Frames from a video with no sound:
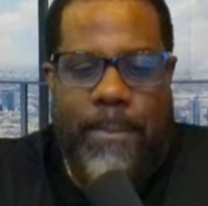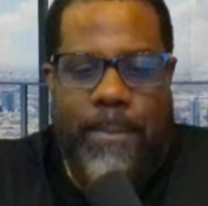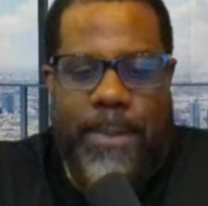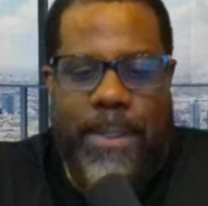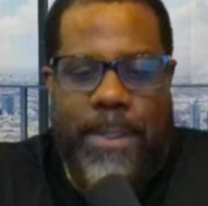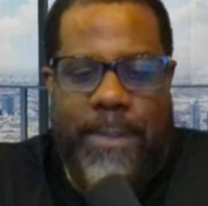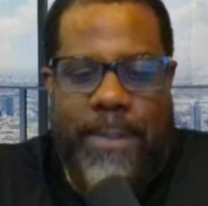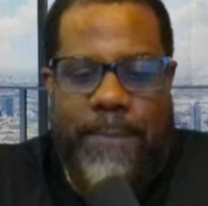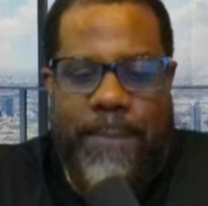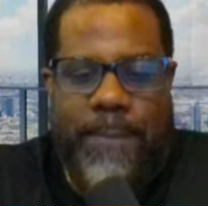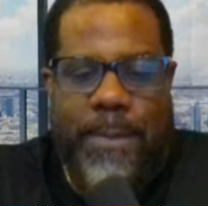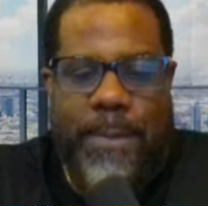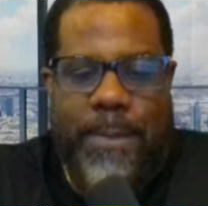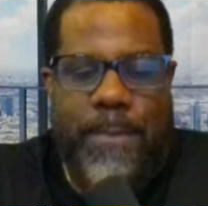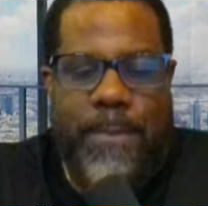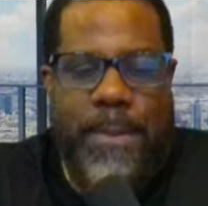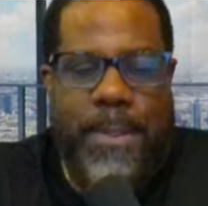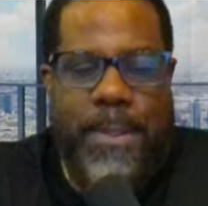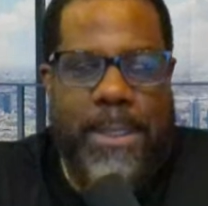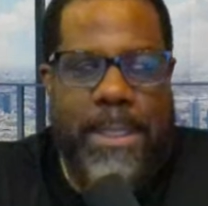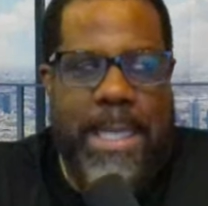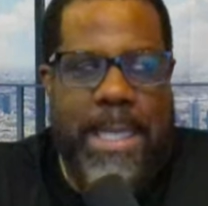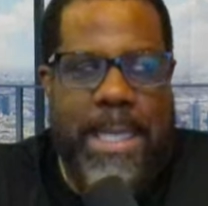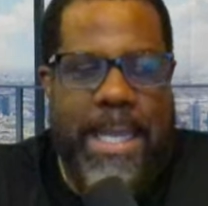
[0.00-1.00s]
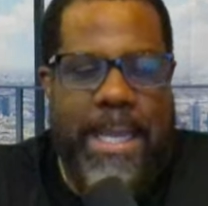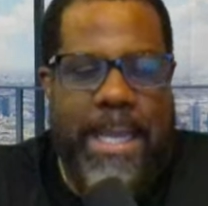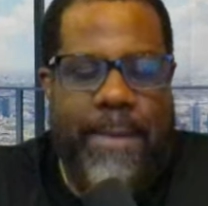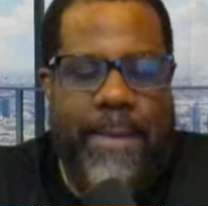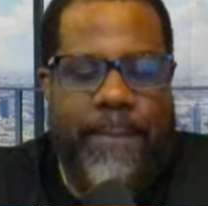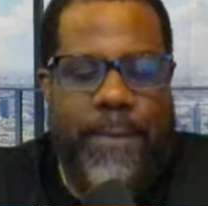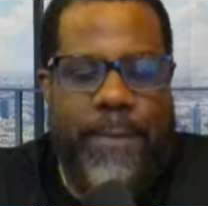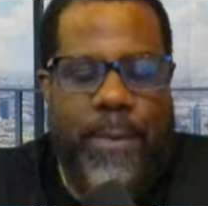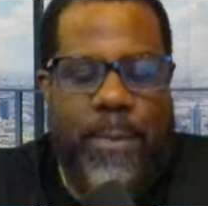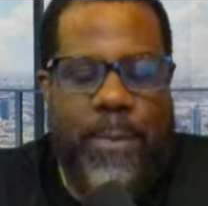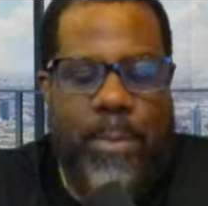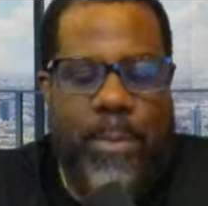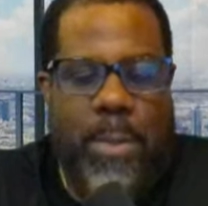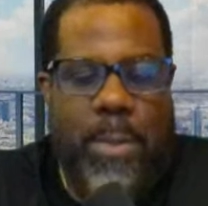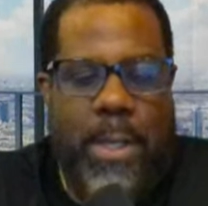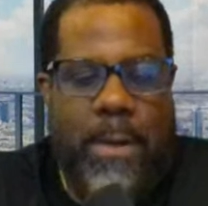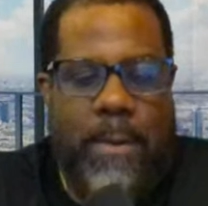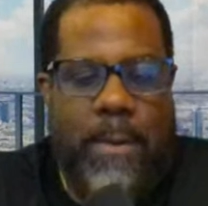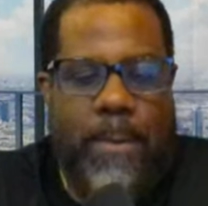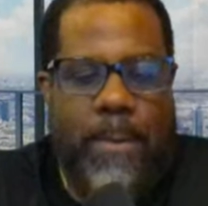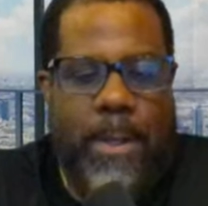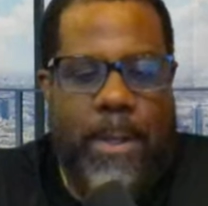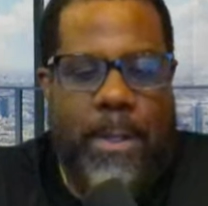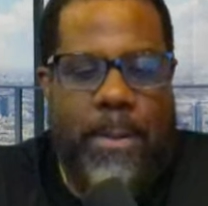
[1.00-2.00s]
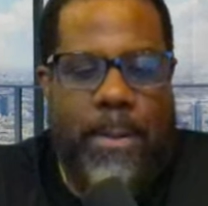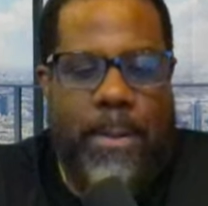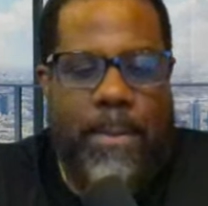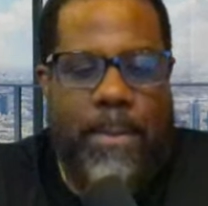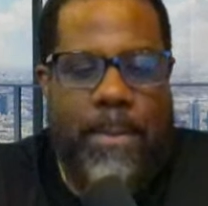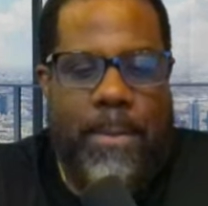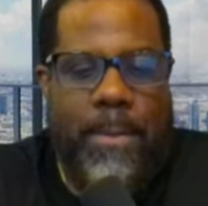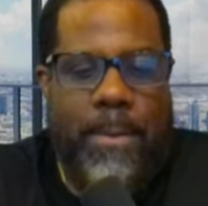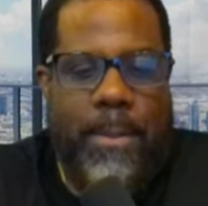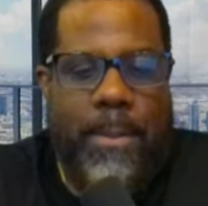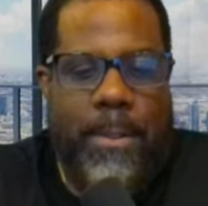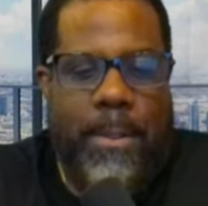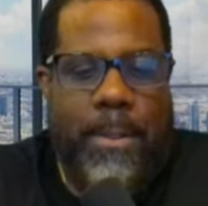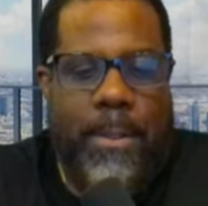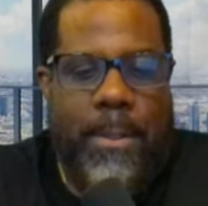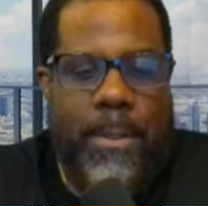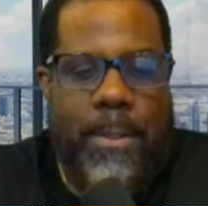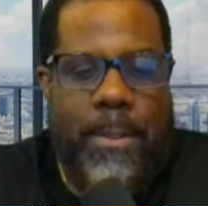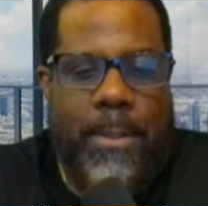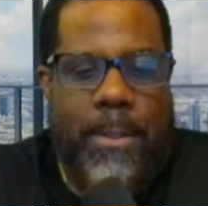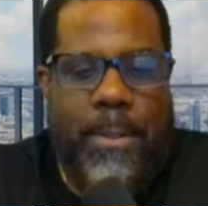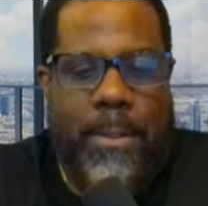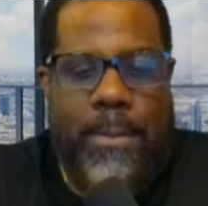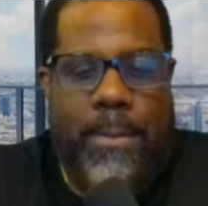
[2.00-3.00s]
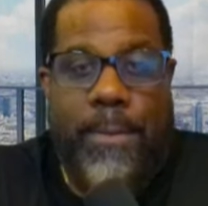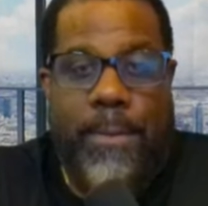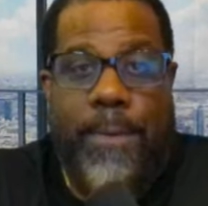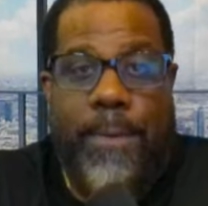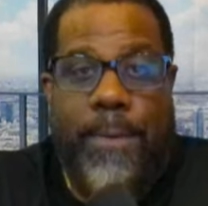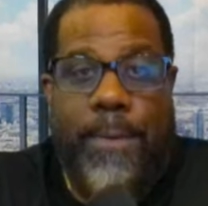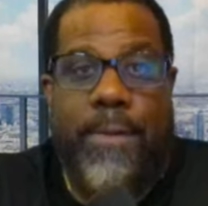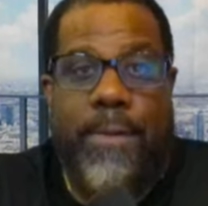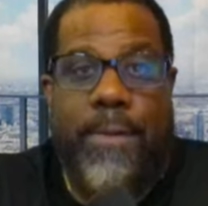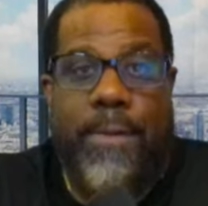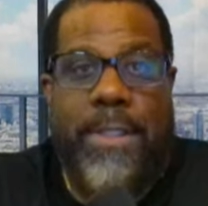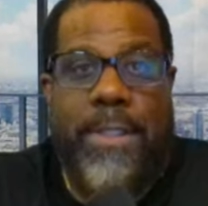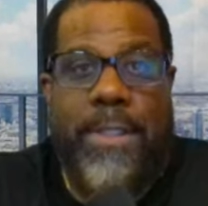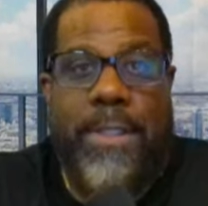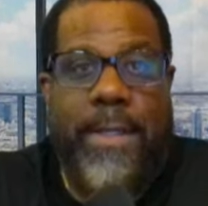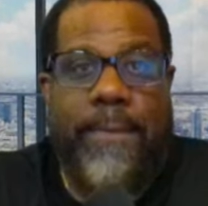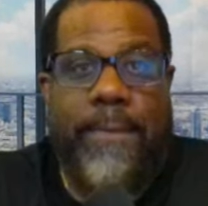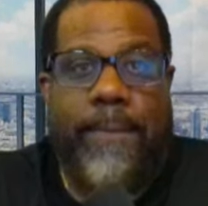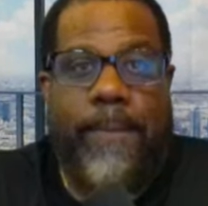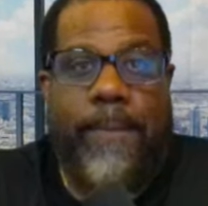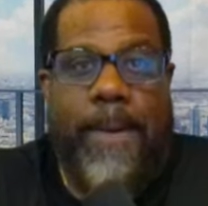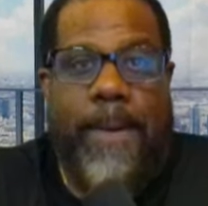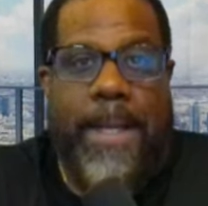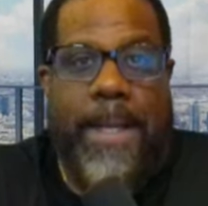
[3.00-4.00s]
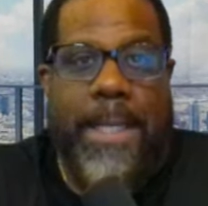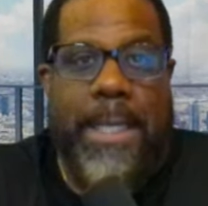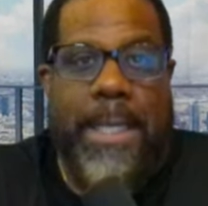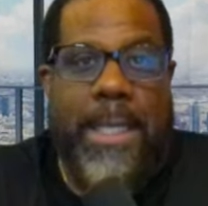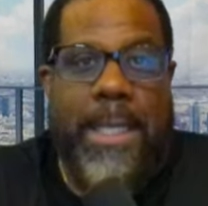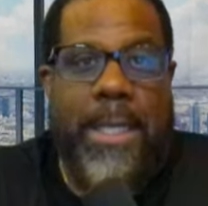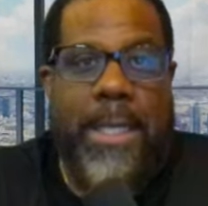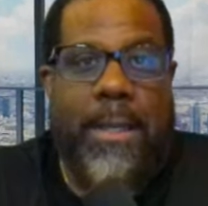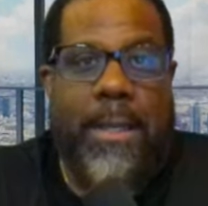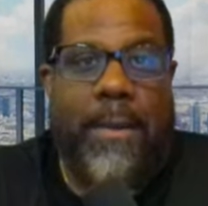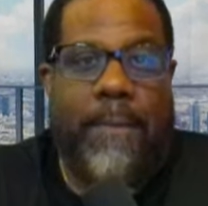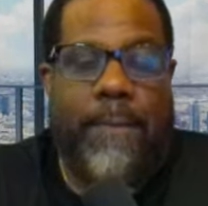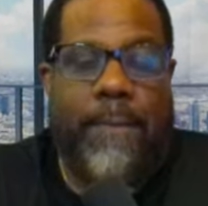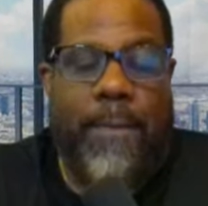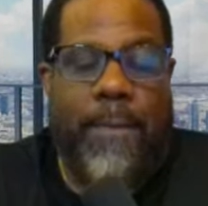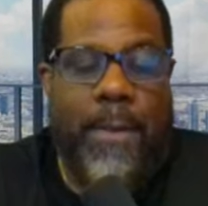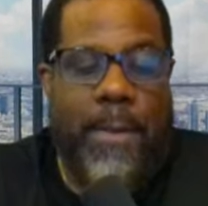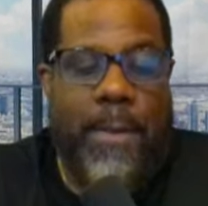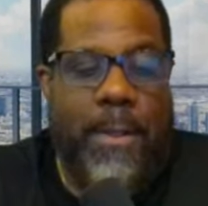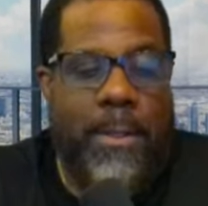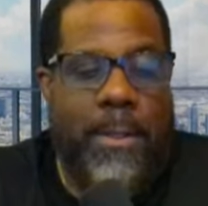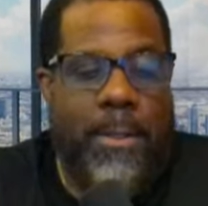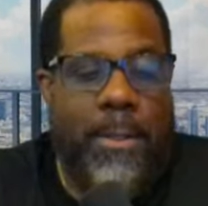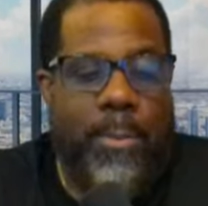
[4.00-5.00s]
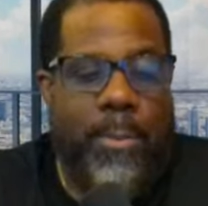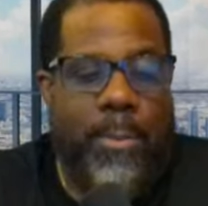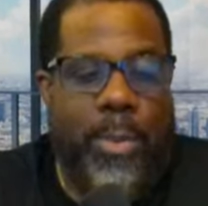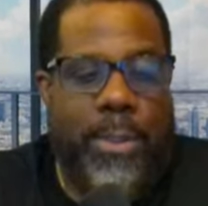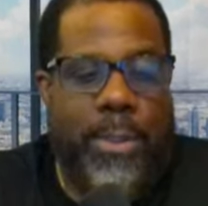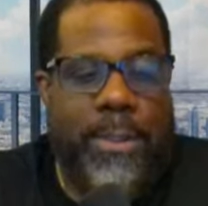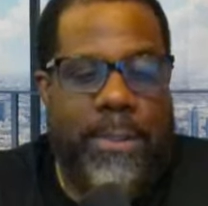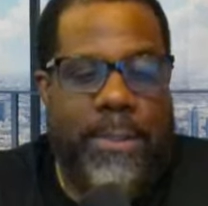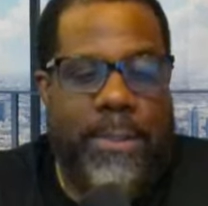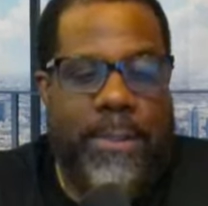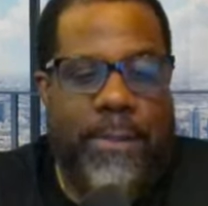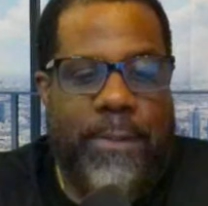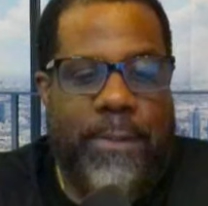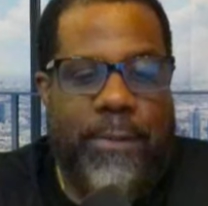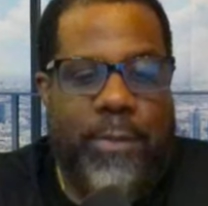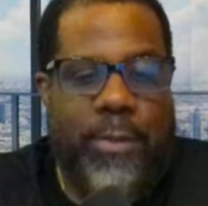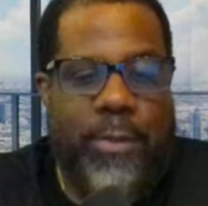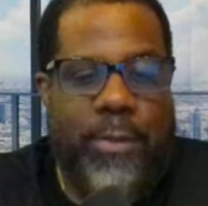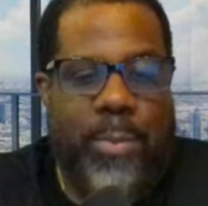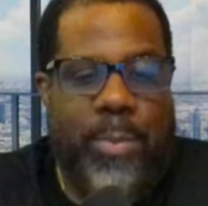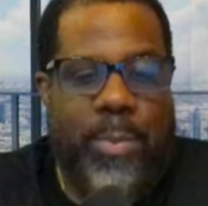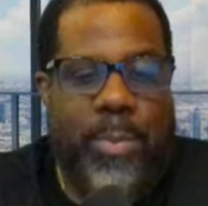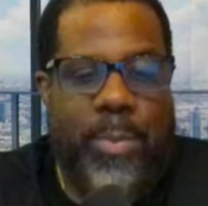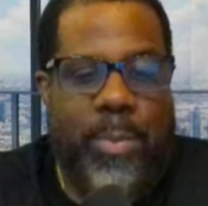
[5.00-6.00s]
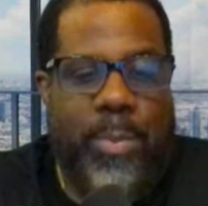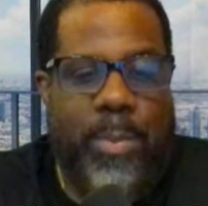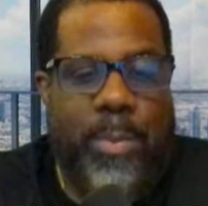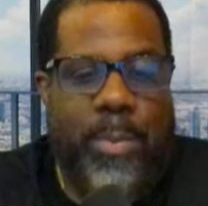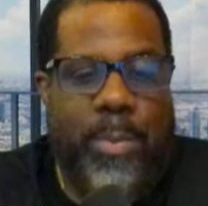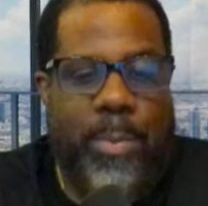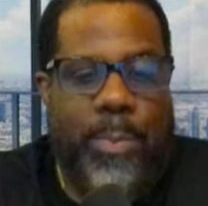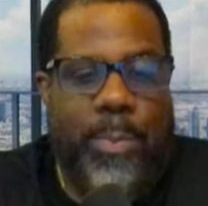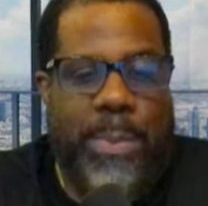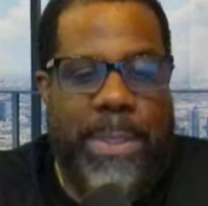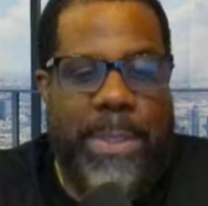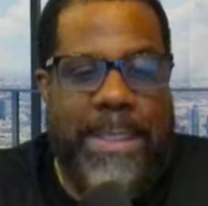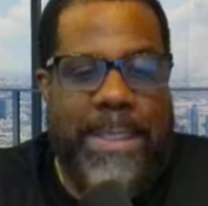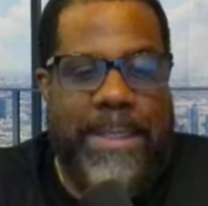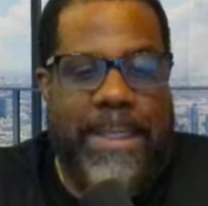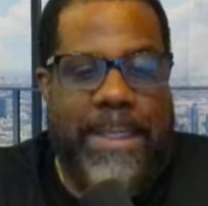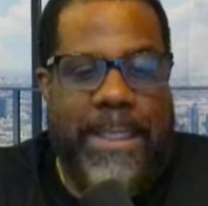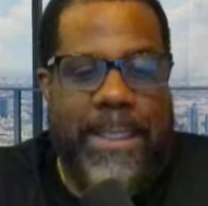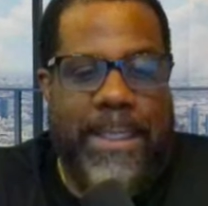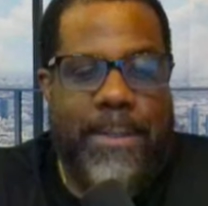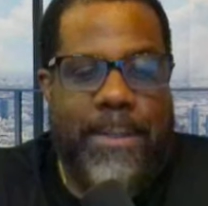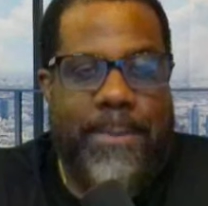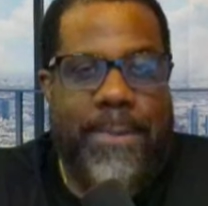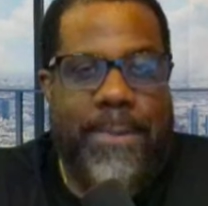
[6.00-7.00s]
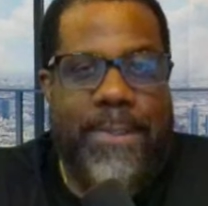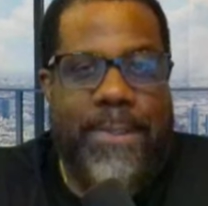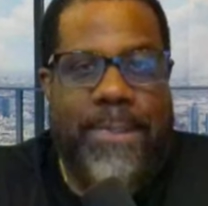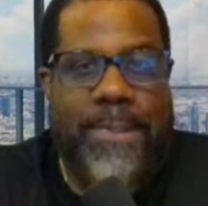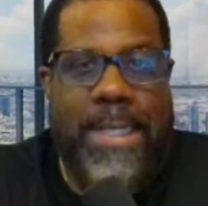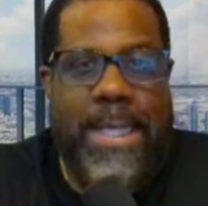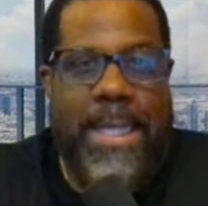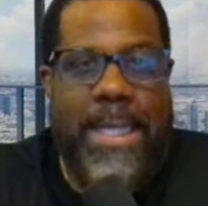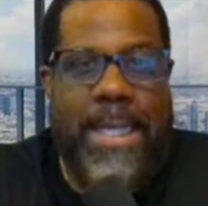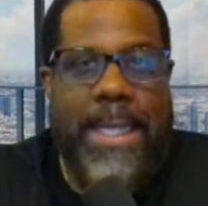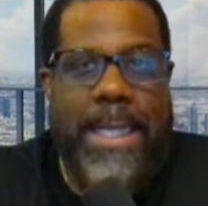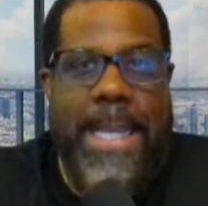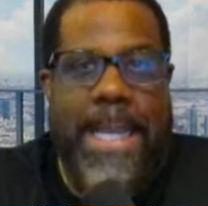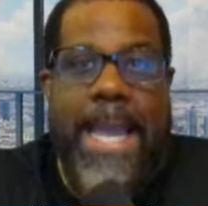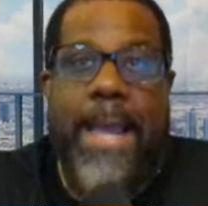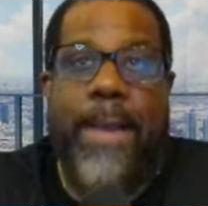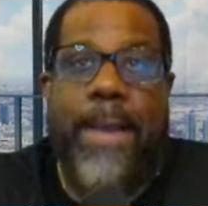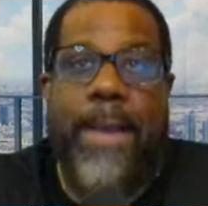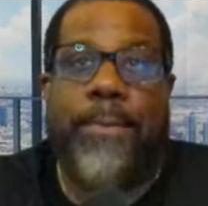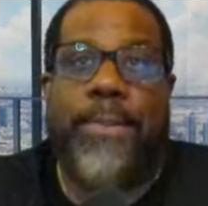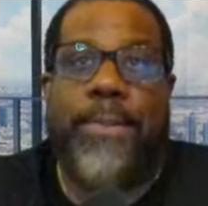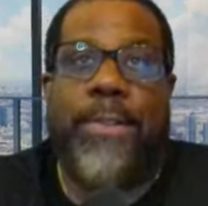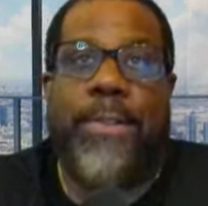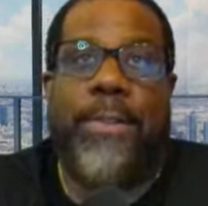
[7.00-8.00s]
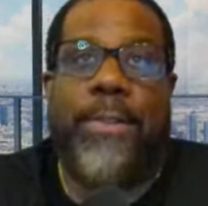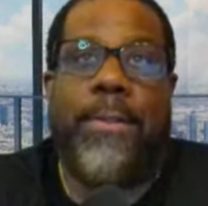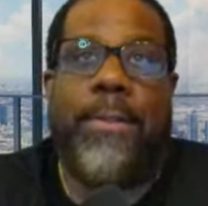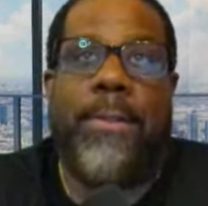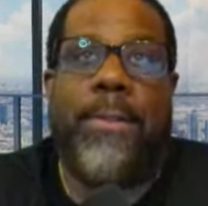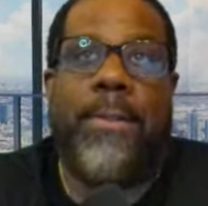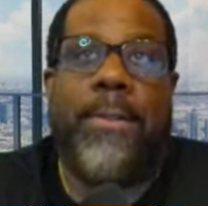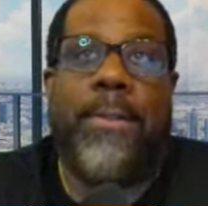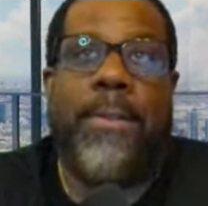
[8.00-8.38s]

we're definitely going live tomorrow on Thursday, Friday Eve. But this is the B T M signing out.